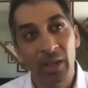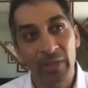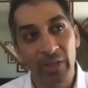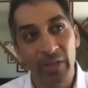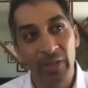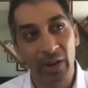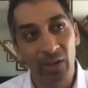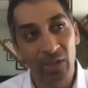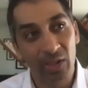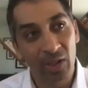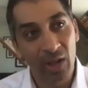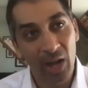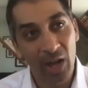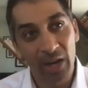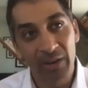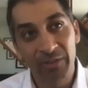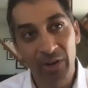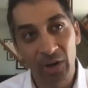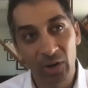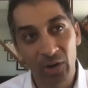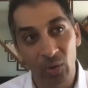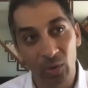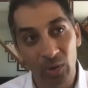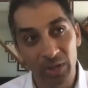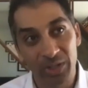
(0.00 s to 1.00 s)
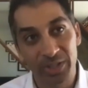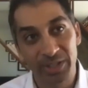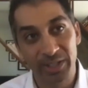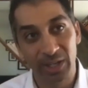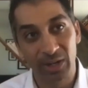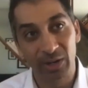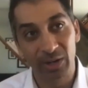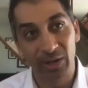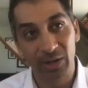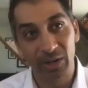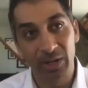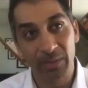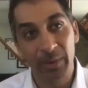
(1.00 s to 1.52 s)
that a lot of our oral
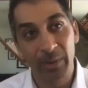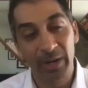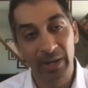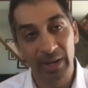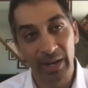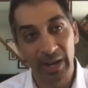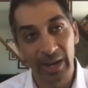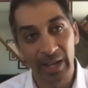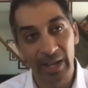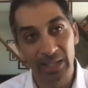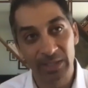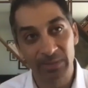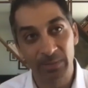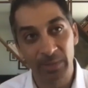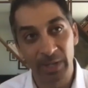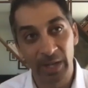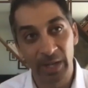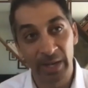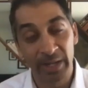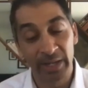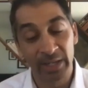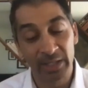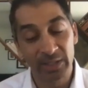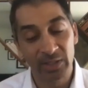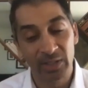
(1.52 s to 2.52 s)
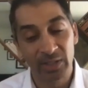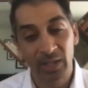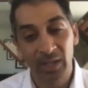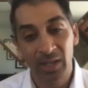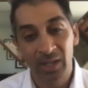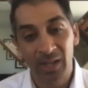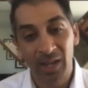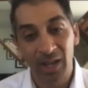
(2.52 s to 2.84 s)
steroid-dependent asthmatics,